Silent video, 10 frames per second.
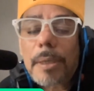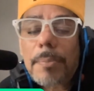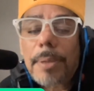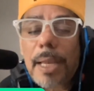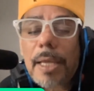
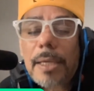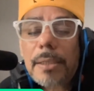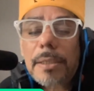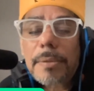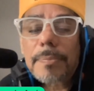being
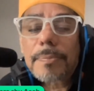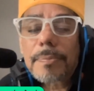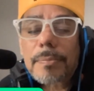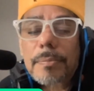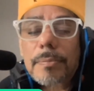played.
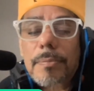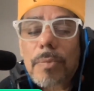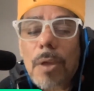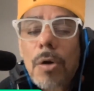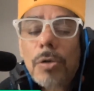
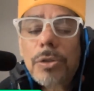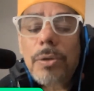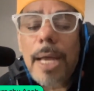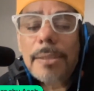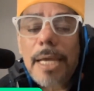
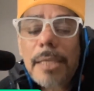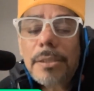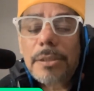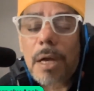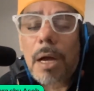Also, as
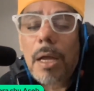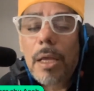Ansar,